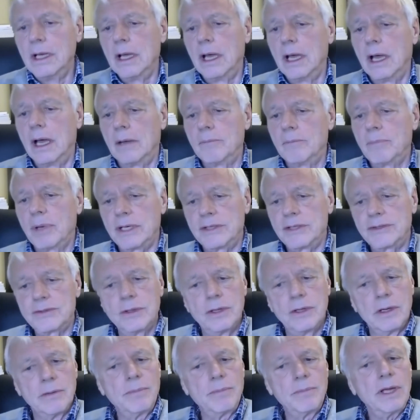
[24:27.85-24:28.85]
But it's
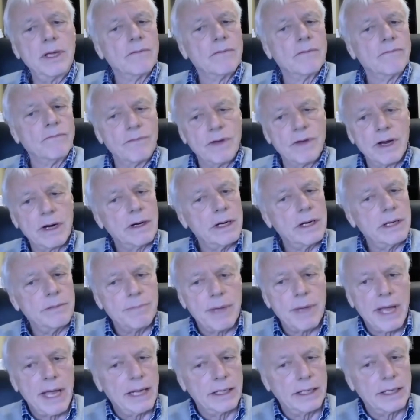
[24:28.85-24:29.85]
going to be a very
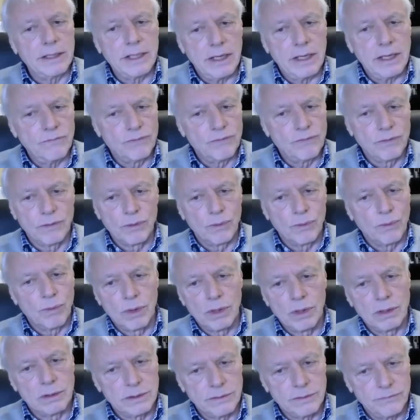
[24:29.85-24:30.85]
bad day for the
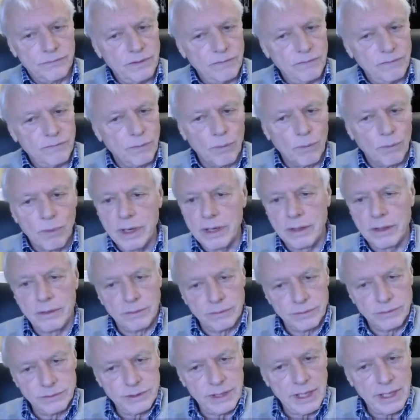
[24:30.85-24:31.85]
world if even one of those